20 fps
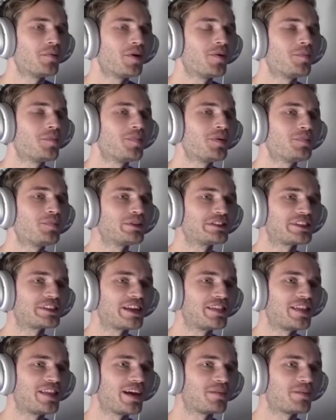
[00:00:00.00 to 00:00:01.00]
when people
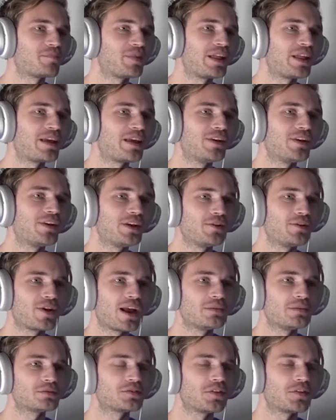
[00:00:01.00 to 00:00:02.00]
said that playing video
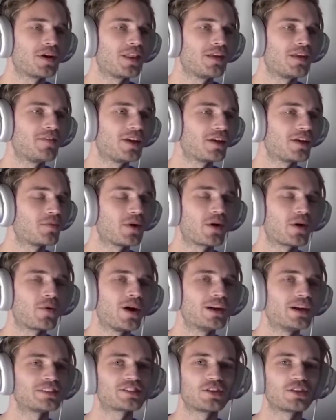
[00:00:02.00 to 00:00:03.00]
games for a living
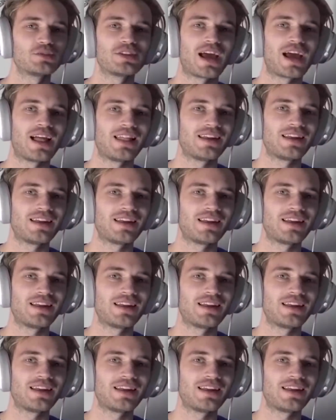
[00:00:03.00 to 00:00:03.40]
requires no talent?